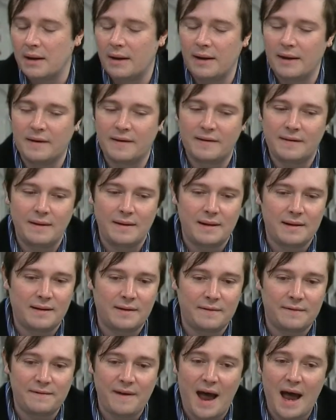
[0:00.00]
It's
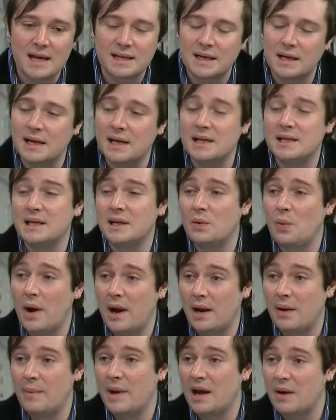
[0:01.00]
a fast and easy
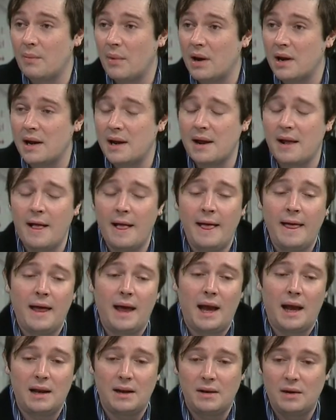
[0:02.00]
way to make money,
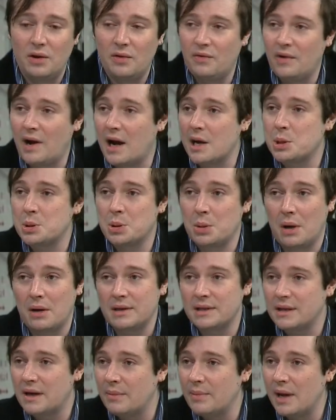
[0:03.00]
and you've got
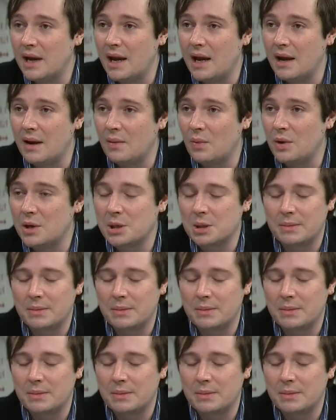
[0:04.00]
drugs coming in, which,